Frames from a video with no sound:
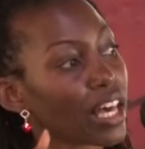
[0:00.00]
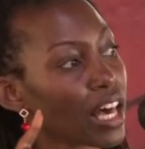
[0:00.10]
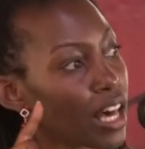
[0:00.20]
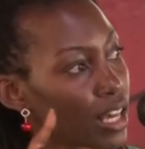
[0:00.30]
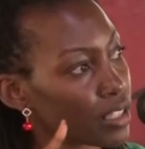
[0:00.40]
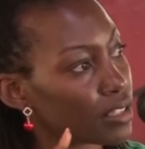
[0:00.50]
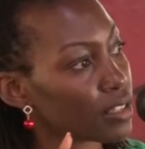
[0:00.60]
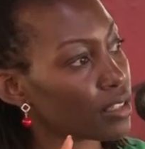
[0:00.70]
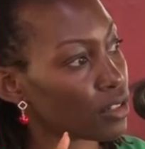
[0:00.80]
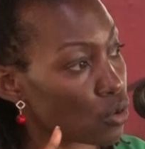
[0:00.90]
and
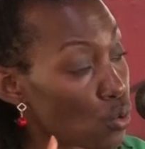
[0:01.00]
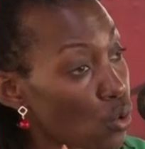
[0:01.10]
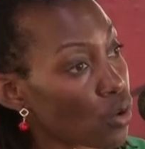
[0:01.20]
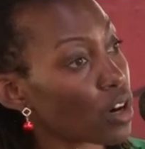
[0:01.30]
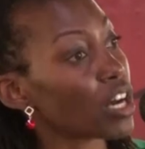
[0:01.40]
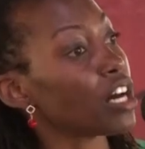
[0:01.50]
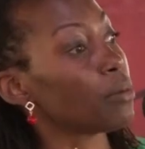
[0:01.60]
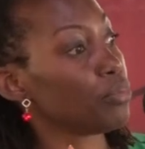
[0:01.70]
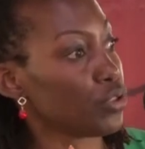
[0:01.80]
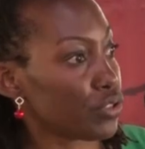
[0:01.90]
or
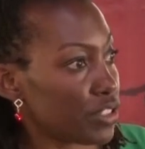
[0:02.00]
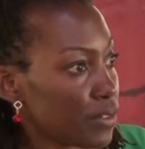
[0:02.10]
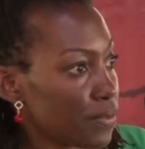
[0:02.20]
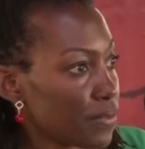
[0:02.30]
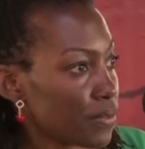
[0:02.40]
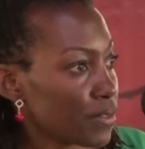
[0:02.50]
abusive.